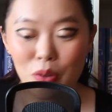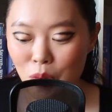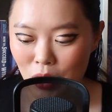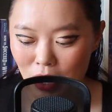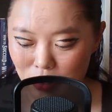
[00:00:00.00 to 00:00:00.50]
Who
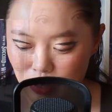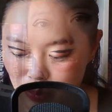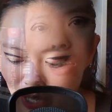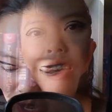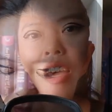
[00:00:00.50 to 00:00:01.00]
knows?
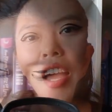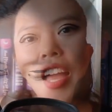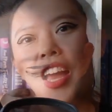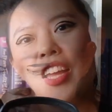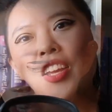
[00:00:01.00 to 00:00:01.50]
But anyway,
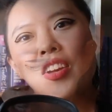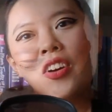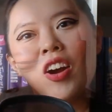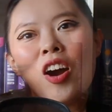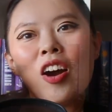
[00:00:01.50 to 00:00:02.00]

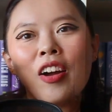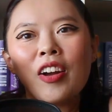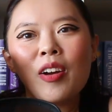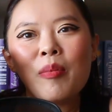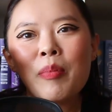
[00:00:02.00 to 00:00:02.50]
here
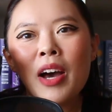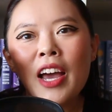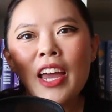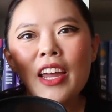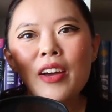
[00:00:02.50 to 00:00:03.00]
are
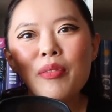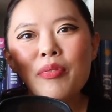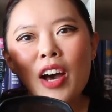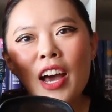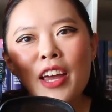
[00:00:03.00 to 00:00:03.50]
my
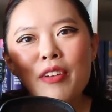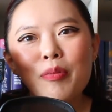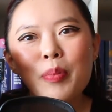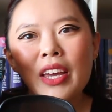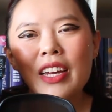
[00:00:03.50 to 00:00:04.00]

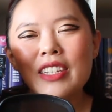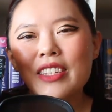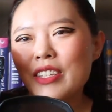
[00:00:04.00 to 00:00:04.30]
5 picks.